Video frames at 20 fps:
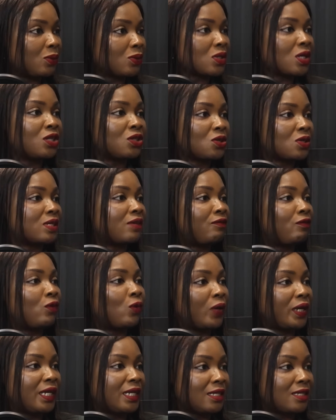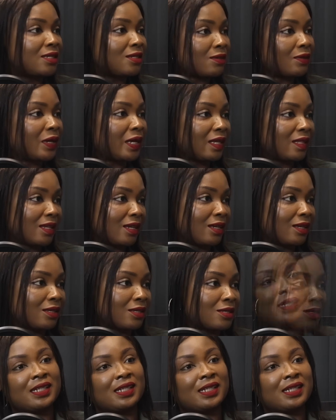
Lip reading: Just avoid these three things.